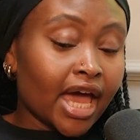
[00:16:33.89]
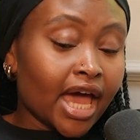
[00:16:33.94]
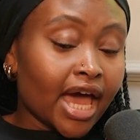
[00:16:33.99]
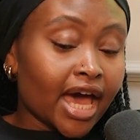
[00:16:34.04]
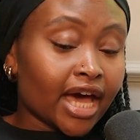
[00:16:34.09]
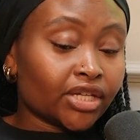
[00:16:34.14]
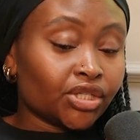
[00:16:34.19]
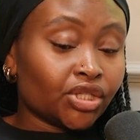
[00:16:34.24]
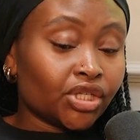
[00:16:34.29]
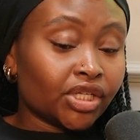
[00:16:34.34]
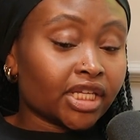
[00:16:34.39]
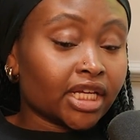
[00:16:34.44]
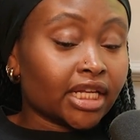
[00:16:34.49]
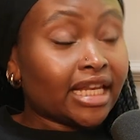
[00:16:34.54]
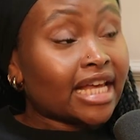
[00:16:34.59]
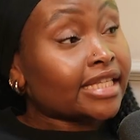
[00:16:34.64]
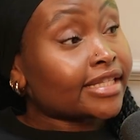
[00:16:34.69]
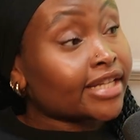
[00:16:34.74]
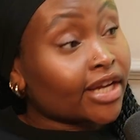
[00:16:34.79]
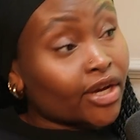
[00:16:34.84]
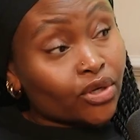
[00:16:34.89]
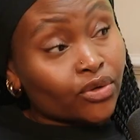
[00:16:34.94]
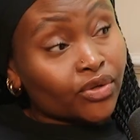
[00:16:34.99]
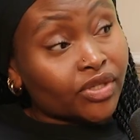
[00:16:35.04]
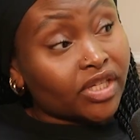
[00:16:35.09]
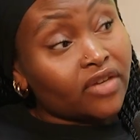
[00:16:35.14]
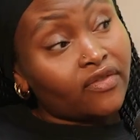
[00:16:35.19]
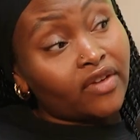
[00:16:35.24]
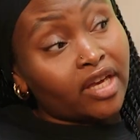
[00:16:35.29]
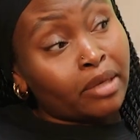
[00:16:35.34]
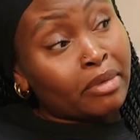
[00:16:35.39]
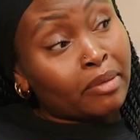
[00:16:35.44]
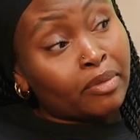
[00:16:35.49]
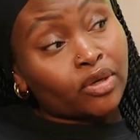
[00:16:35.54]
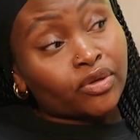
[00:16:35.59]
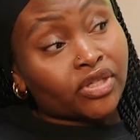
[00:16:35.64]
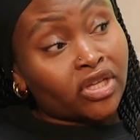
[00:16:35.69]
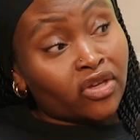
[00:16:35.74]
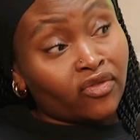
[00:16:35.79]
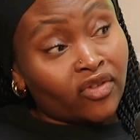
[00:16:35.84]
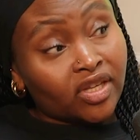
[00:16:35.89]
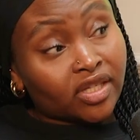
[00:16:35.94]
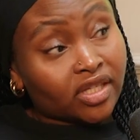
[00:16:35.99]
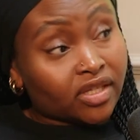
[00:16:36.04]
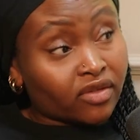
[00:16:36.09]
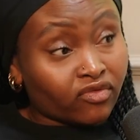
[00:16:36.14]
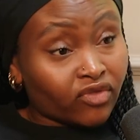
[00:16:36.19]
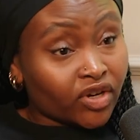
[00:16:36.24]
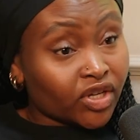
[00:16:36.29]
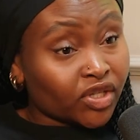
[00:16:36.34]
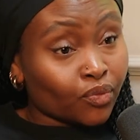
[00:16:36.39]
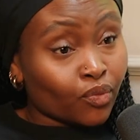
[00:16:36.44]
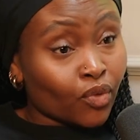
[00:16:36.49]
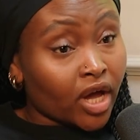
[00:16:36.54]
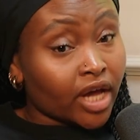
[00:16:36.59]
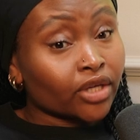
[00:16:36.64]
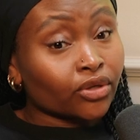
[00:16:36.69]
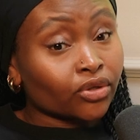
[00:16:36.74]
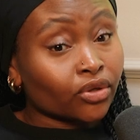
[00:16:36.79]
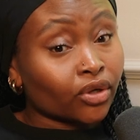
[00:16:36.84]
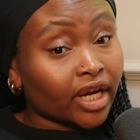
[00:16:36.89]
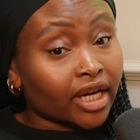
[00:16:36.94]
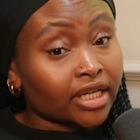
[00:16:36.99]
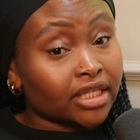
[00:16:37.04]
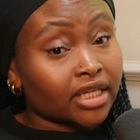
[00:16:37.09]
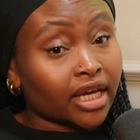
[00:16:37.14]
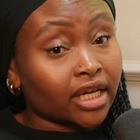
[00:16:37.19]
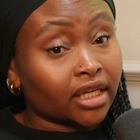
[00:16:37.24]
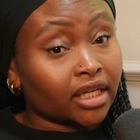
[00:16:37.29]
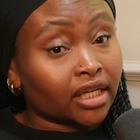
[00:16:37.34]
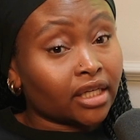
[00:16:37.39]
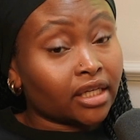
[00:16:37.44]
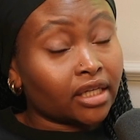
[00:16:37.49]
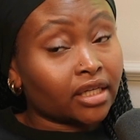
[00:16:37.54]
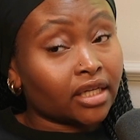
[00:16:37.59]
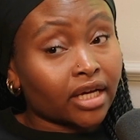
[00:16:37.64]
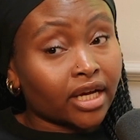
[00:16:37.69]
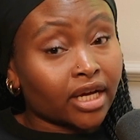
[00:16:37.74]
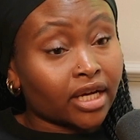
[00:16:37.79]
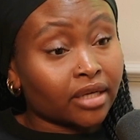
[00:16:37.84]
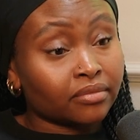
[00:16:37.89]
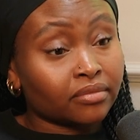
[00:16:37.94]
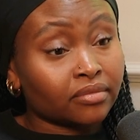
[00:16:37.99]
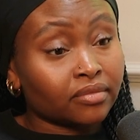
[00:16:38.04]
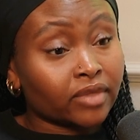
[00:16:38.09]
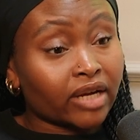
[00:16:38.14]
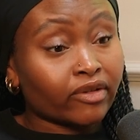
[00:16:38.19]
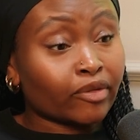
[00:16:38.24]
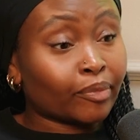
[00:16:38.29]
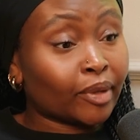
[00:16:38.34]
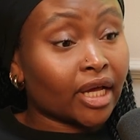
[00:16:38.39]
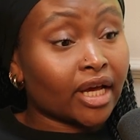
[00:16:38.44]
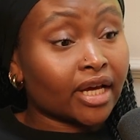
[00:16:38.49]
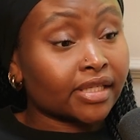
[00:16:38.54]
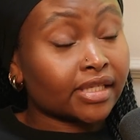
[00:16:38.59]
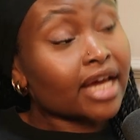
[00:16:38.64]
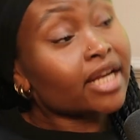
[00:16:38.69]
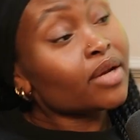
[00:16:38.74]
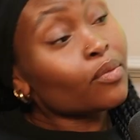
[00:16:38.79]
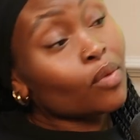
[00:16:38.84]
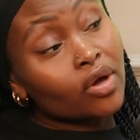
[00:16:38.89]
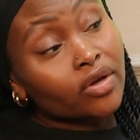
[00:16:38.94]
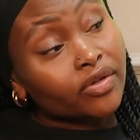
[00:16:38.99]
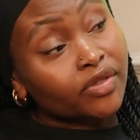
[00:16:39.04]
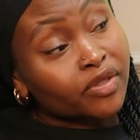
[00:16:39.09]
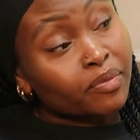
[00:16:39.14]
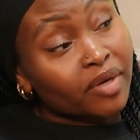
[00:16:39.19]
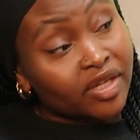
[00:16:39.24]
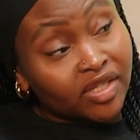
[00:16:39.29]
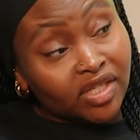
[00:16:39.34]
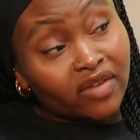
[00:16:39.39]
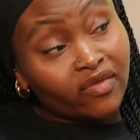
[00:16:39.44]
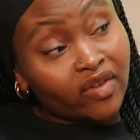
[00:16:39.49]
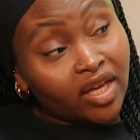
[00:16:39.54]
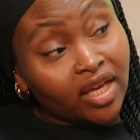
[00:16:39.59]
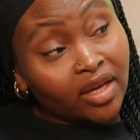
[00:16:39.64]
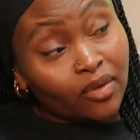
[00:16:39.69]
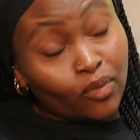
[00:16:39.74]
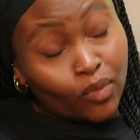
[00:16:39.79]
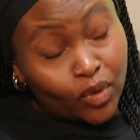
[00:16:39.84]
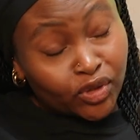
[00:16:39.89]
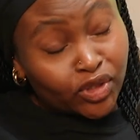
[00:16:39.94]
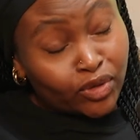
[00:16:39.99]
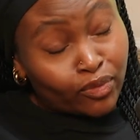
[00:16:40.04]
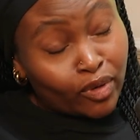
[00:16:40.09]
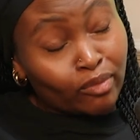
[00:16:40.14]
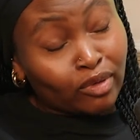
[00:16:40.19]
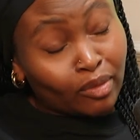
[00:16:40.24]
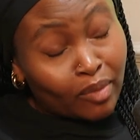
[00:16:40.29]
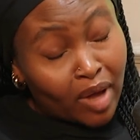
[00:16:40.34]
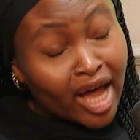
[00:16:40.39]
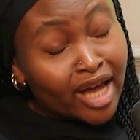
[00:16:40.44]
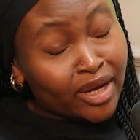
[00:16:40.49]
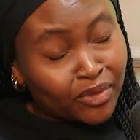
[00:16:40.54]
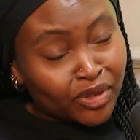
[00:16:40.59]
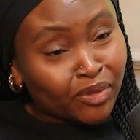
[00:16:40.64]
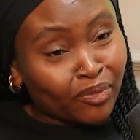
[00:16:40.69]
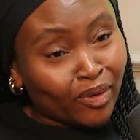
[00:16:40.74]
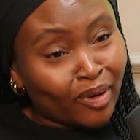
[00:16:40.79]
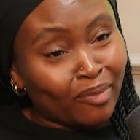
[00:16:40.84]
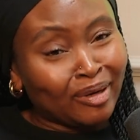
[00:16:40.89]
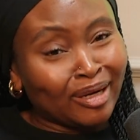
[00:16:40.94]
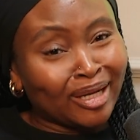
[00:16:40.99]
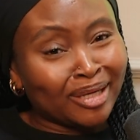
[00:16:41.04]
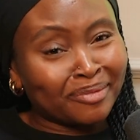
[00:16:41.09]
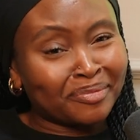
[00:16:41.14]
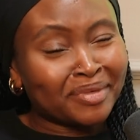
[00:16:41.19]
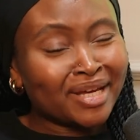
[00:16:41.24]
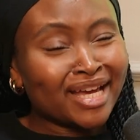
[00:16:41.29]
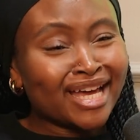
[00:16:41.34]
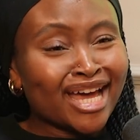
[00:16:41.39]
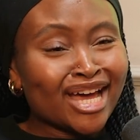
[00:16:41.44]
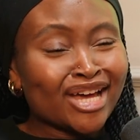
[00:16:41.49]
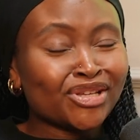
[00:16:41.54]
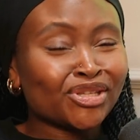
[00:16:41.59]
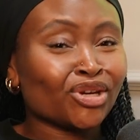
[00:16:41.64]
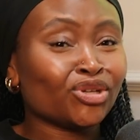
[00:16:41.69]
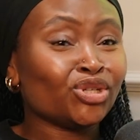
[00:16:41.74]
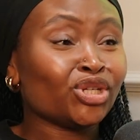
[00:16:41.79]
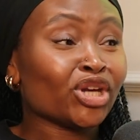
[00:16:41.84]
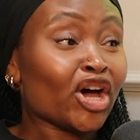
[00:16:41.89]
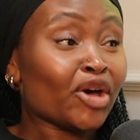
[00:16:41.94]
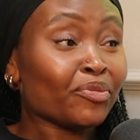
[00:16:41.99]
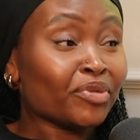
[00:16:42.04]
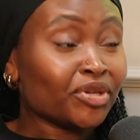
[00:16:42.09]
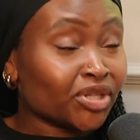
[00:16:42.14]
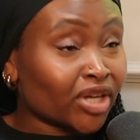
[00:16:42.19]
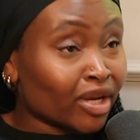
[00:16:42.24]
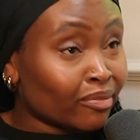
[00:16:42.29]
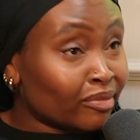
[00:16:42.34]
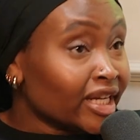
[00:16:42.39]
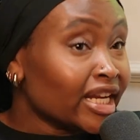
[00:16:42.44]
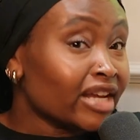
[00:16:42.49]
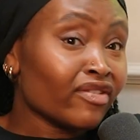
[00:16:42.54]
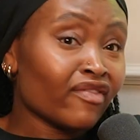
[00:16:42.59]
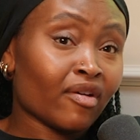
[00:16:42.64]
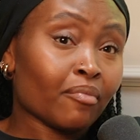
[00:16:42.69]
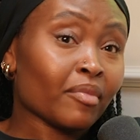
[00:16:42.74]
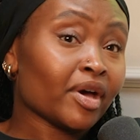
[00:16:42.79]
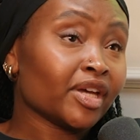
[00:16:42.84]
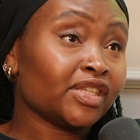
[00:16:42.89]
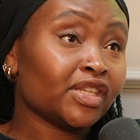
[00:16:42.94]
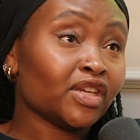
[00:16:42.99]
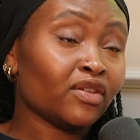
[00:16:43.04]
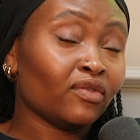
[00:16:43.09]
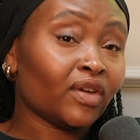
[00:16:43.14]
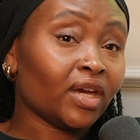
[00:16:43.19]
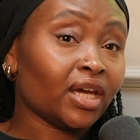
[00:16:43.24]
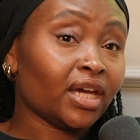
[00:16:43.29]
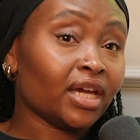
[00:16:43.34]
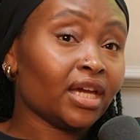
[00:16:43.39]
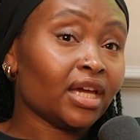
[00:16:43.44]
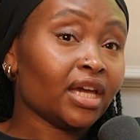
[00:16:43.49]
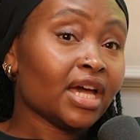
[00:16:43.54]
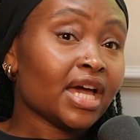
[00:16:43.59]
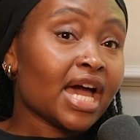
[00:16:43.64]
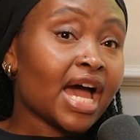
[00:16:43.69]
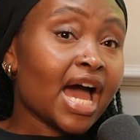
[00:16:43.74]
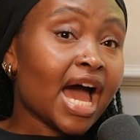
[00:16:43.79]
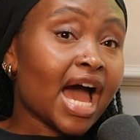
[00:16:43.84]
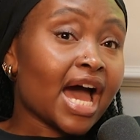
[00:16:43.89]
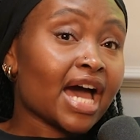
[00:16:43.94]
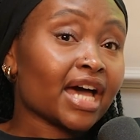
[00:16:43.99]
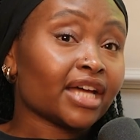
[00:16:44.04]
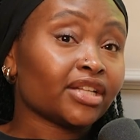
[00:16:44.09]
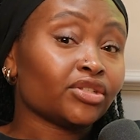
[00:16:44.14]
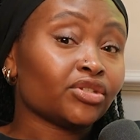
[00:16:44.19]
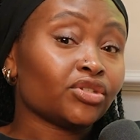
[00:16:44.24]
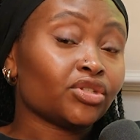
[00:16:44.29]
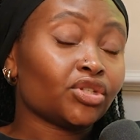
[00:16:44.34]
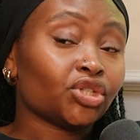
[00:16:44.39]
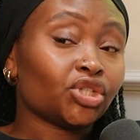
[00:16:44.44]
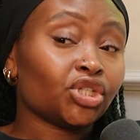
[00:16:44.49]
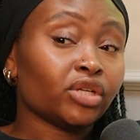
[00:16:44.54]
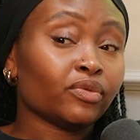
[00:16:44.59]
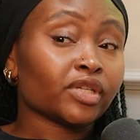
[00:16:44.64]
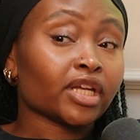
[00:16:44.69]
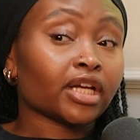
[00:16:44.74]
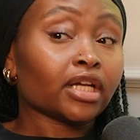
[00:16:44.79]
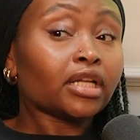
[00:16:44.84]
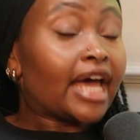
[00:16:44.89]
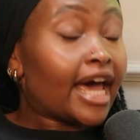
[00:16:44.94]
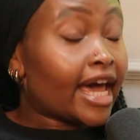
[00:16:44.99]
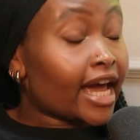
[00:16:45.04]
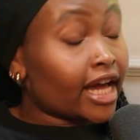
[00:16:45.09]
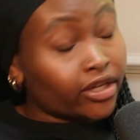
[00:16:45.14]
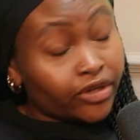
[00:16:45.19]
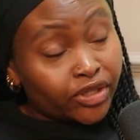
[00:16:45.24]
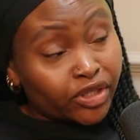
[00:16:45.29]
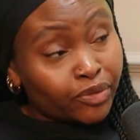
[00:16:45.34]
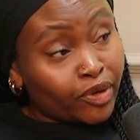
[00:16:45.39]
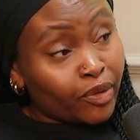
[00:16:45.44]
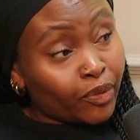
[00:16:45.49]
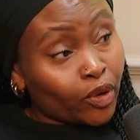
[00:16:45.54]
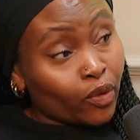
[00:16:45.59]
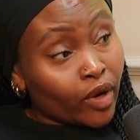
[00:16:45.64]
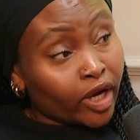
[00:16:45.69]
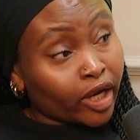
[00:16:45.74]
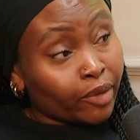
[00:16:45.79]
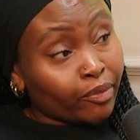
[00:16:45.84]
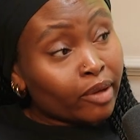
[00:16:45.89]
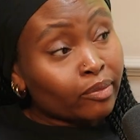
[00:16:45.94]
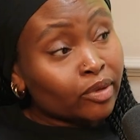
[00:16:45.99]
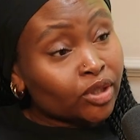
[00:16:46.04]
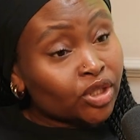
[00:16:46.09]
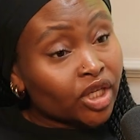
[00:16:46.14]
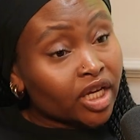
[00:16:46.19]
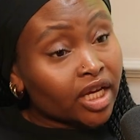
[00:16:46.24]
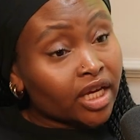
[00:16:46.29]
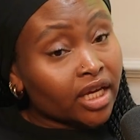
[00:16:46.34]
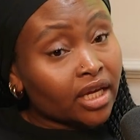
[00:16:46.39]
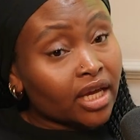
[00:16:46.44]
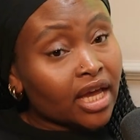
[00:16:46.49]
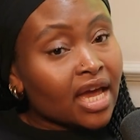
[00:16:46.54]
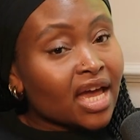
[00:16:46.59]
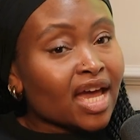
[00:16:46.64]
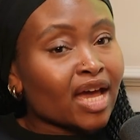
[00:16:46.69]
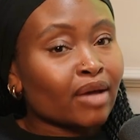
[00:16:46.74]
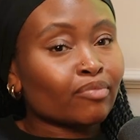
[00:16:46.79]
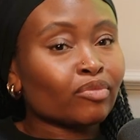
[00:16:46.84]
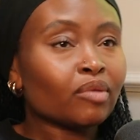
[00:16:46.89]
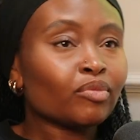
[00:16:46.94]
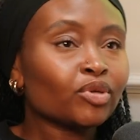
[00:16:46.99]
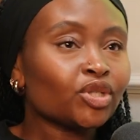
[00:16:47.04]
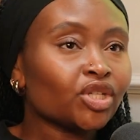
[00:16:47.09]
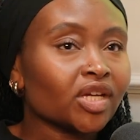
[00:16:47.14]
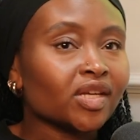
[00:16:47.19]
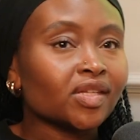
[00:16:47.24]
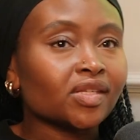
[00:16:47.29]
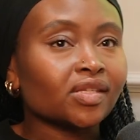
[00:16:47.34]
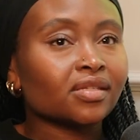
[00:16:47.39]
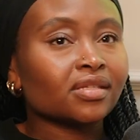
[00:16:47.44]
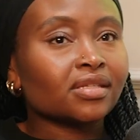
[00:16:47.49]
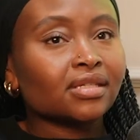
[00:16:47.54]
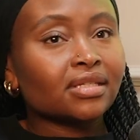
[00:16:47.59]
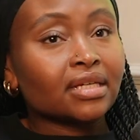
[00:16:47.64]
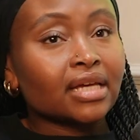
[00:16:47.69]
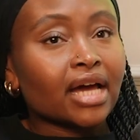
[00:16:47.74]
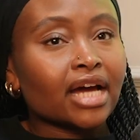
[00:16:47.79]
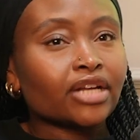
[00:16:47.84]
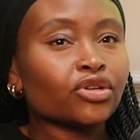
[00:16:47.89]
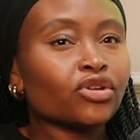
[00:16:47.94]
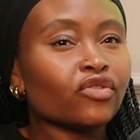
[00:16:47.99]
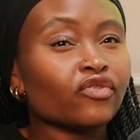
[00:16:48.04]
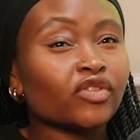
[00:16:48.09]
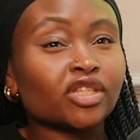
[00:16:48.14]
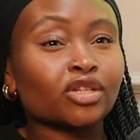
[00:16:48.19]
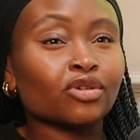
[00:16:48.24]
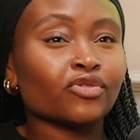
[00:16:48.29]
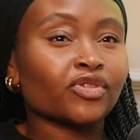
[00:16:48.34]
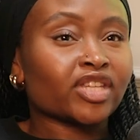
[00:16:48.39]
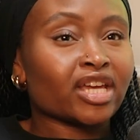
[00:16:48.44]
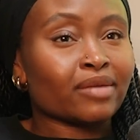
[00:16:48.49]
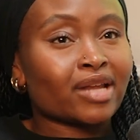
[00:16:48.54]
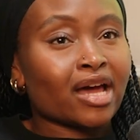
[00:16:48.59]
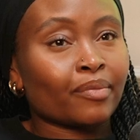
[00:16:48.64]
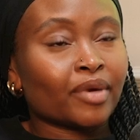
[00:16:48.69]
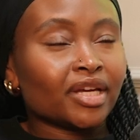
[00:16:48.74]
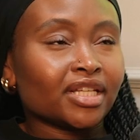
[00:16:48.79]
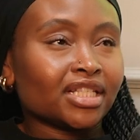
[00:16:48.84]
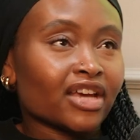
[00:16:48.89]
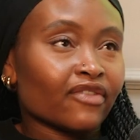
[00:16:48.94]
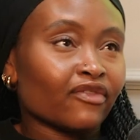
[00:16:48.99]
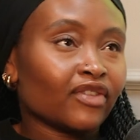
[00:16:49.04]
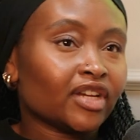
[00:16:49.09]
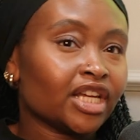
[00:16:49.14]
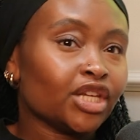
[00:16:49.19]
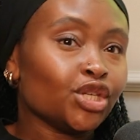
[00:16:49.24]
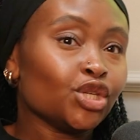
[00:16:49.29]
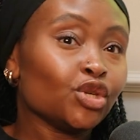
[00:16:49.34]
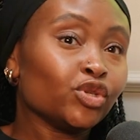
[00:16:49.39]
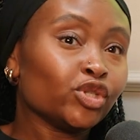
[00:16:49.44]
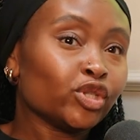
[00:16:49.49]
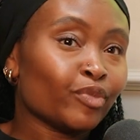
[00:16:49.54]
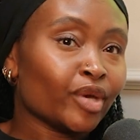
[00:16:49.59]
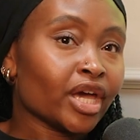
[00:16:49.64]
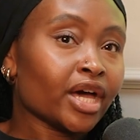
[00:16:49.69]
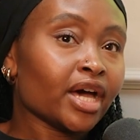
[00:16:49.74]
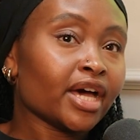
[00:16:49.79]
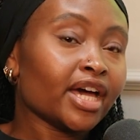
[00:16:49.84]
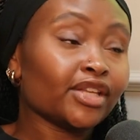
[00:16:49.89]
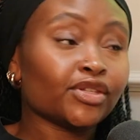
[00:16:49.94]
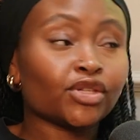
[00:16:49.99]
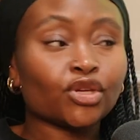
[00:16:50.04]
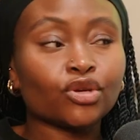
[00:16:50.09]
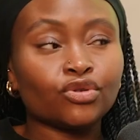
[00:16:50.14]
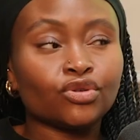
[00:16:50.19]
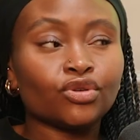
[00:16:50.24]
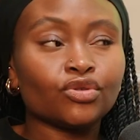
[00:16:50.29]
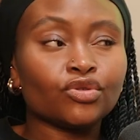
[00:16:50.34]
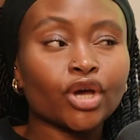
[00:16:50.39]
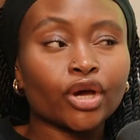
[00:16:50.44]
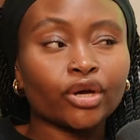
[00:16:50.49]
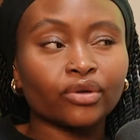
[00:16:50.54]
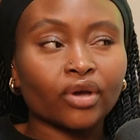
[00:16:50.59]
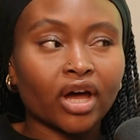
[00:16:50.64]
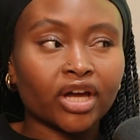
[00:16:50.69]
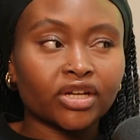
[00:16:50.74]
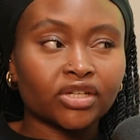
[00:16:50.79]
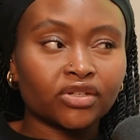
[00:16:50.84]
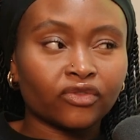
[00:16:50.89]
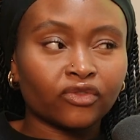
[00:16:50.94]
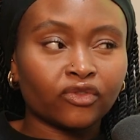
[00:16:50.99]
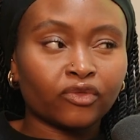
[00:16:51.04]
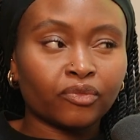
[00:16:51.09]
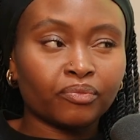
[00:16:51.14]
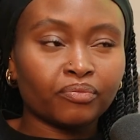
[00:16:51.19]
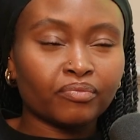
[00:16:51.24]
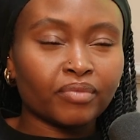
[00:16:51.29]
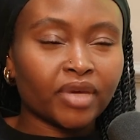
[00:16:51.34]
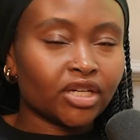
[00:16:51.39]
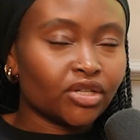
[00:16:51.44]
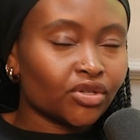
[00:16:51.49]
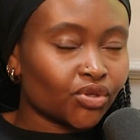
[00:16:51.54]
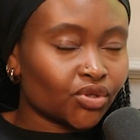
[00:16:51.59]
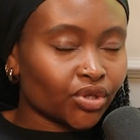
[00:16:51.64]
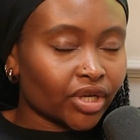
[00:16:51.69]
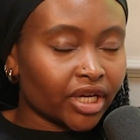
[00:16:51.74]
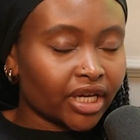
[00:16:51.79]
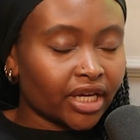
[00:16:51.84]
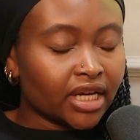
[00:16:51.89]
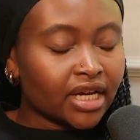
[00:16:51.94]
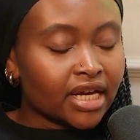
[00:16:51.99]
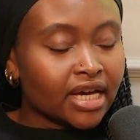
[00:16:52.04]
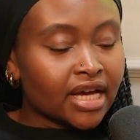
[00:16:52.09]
And she said, let's look at your CV. Maybe your CV is the reason why you're not getting any replies. And it was. My CV was the problem. I was the problem. Yep. So she helped me to completely revamp my CV. Love that. And she was like, hey, I know some people who work in publishing. And publishing is, I don't know if it's still the same now, but it definitely used to be it's who you know kind of industry.